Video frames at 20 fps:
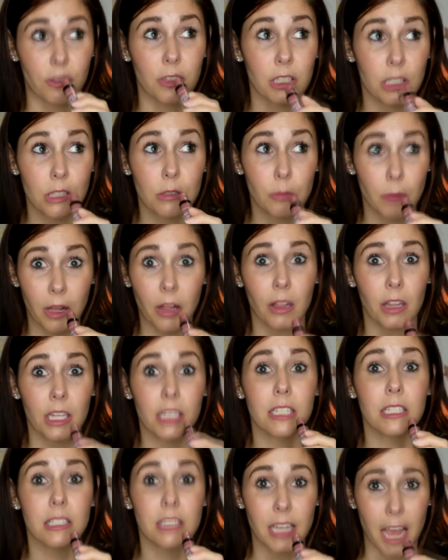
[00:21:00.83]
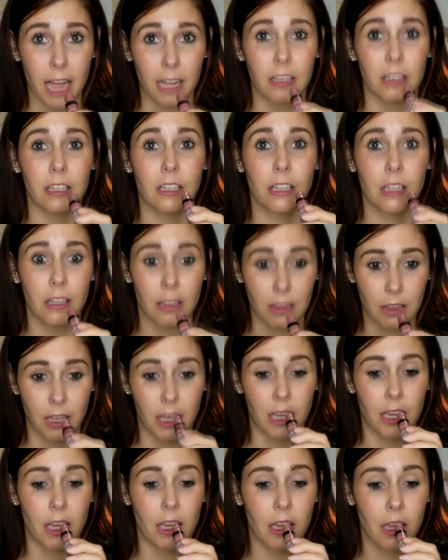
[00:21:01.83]
These smell exactly
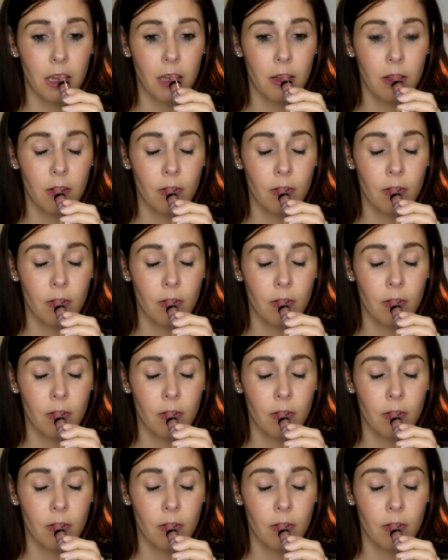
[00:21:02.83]
like